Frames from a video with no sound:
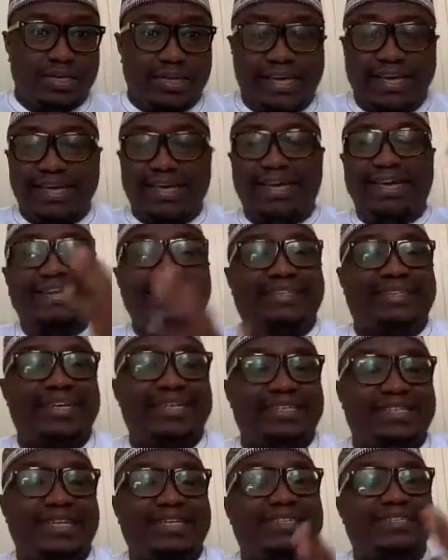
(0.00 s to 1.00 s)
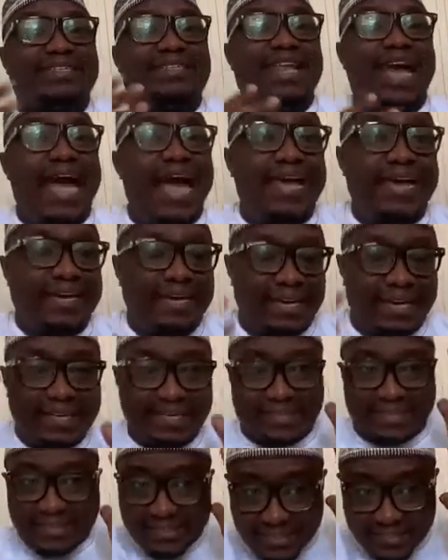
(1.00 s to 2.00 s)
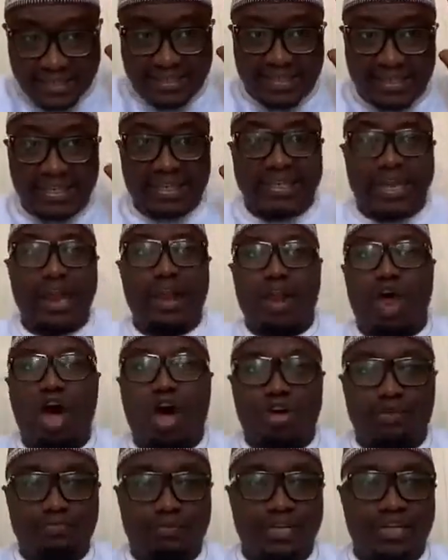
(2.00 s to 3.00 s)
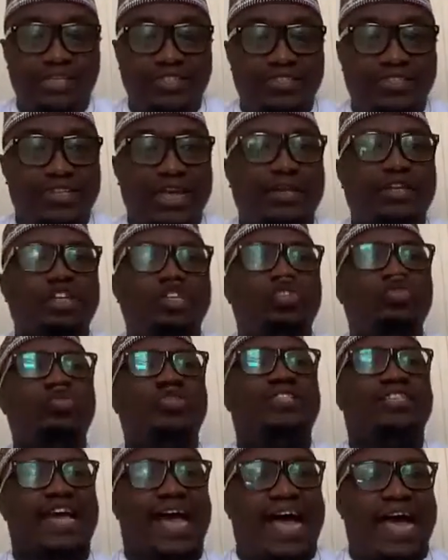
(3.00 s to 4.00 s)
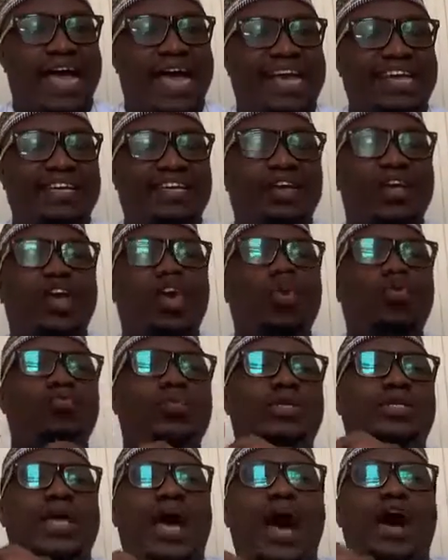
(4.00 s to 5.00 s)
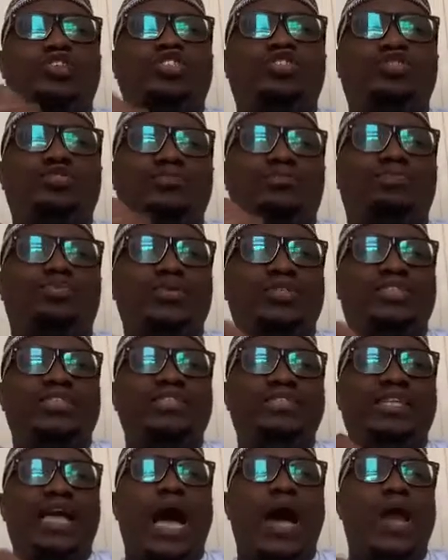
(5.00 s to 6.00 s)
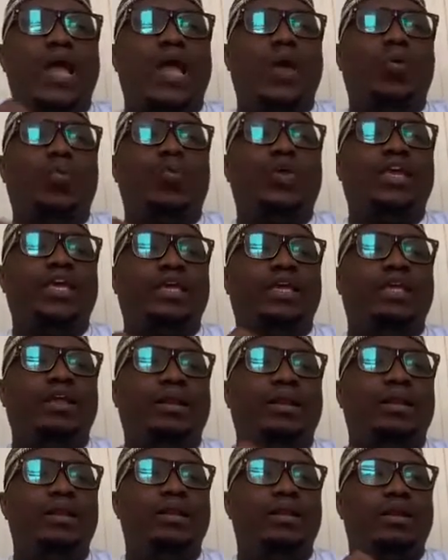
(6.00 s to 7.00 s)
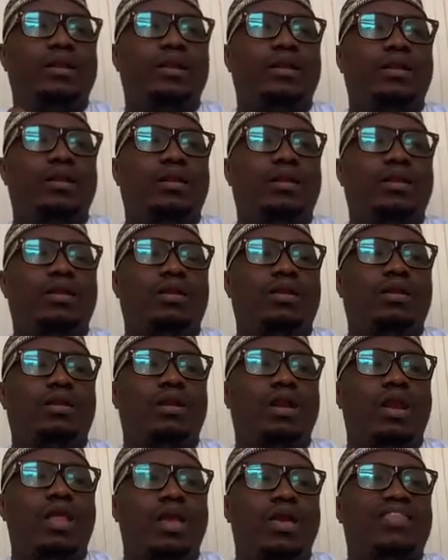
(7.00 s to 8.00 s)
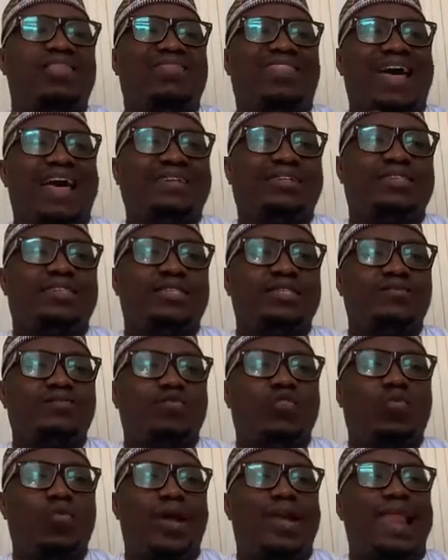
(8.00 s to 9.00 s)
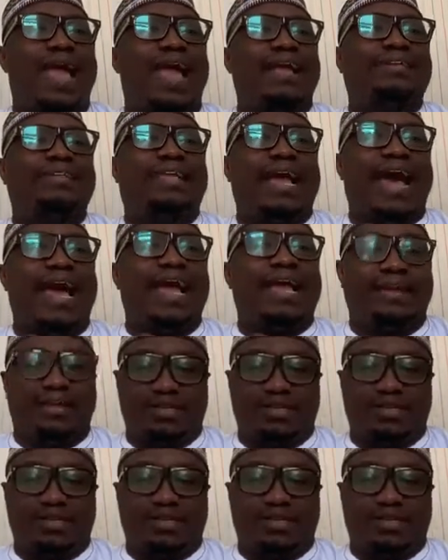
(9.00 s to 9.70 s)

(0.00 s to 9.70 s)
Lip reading: Intestate, dying intestate in the law means that you die without putting down a will that when I die,